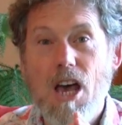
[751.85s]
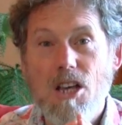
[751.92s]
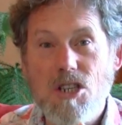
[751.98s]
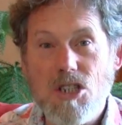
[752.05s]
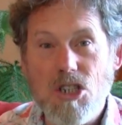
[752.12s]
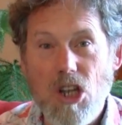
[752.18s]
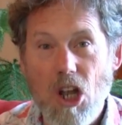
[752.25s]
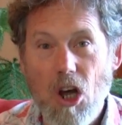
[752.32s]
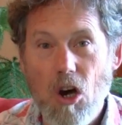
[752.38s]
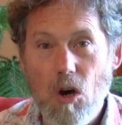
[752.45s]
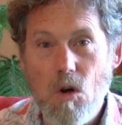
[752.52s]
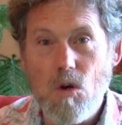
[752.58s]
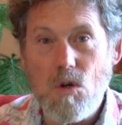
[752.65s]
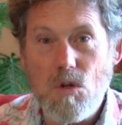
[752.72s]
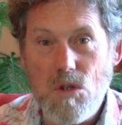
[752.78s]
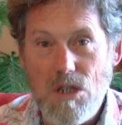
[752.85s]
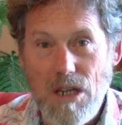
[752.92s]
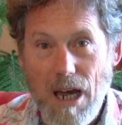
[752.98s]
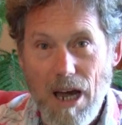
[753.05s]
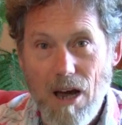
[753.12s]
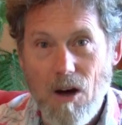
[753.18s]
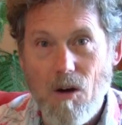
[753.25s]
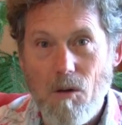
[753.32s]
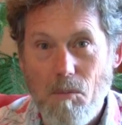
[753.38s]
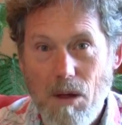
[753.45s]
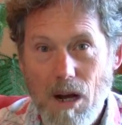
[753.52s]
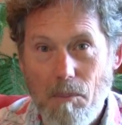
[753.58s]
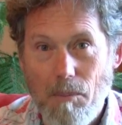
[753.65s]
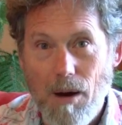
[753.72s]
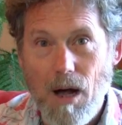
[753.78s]
slows down
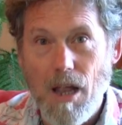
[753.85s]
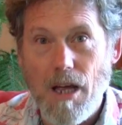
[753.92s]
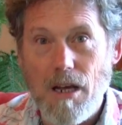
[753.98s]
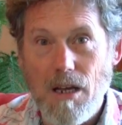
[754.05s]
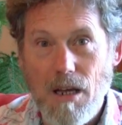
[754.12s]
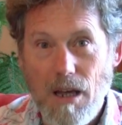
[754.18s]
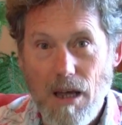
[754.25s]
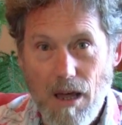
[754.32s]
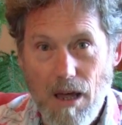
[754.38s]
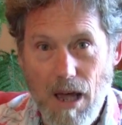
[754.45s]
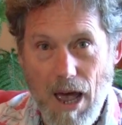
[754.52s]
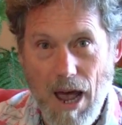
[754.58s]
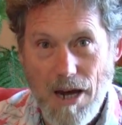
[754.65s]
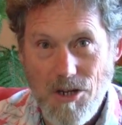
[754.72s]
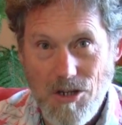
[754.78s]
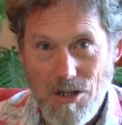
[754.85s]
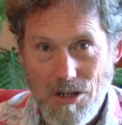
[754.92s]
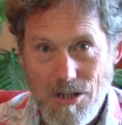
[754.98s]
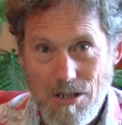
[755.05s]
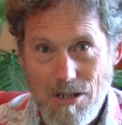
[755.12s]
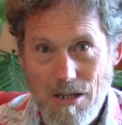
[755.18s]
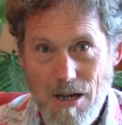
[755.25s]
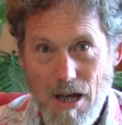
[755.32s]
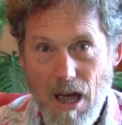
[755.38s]
metabolic actions.